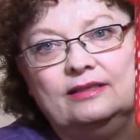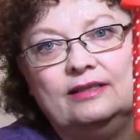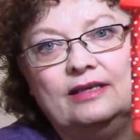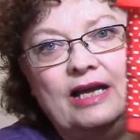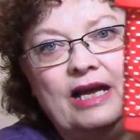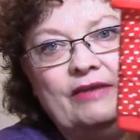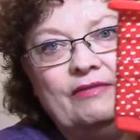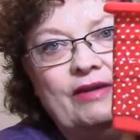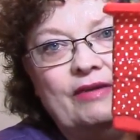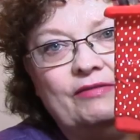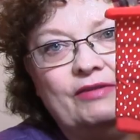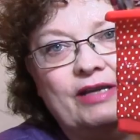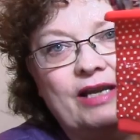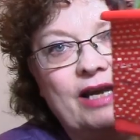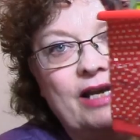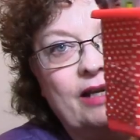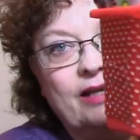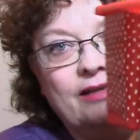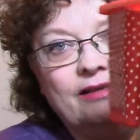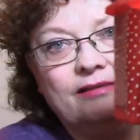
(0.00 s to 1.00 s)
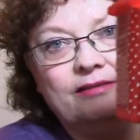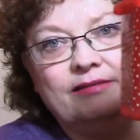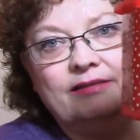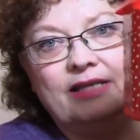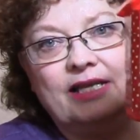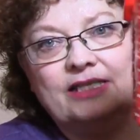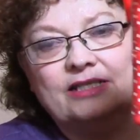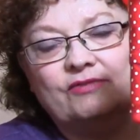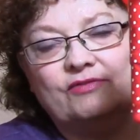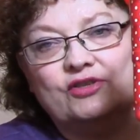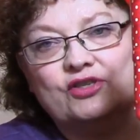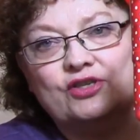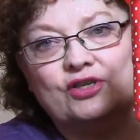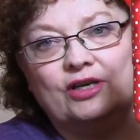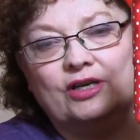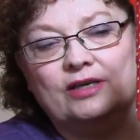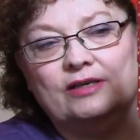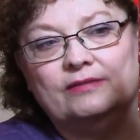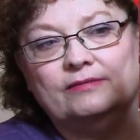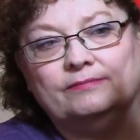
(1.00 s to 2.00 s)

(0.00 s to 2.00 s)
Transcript: I've ever done. That's for sure.